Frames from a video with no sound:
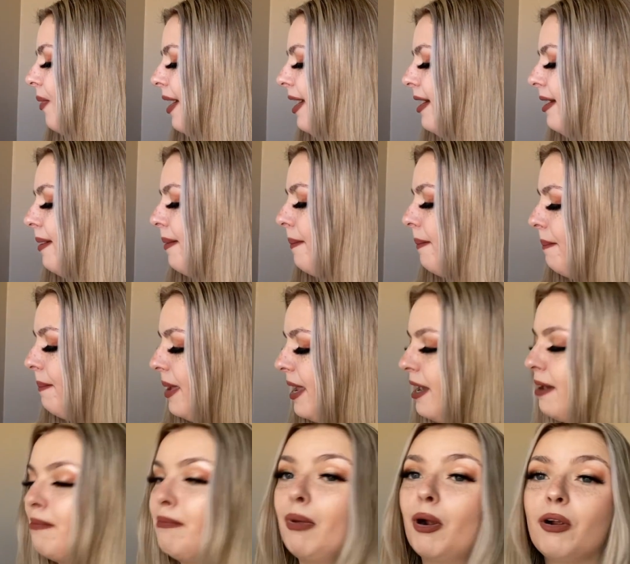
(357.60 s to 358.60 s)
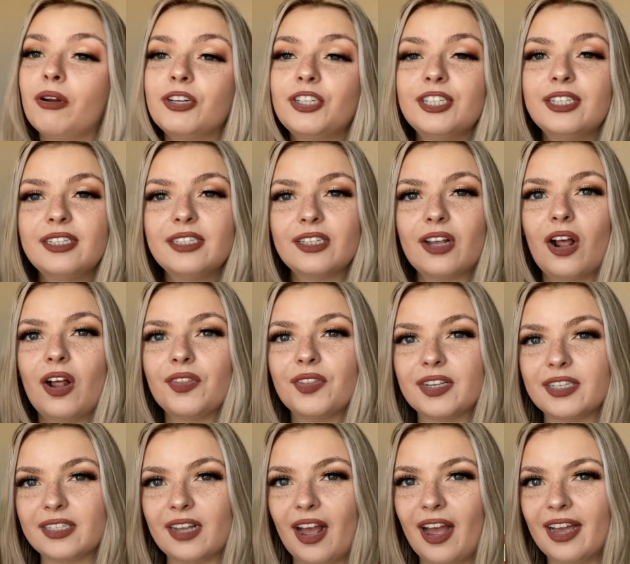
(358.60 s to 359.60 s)
quite big margins on the
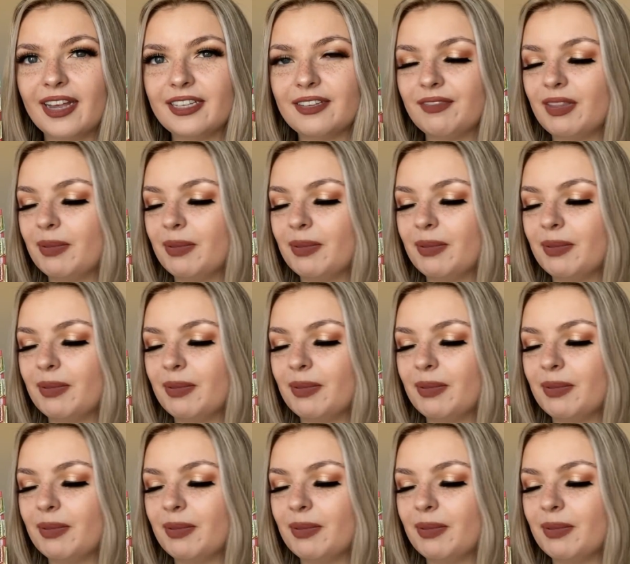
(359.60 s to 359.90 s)
sides of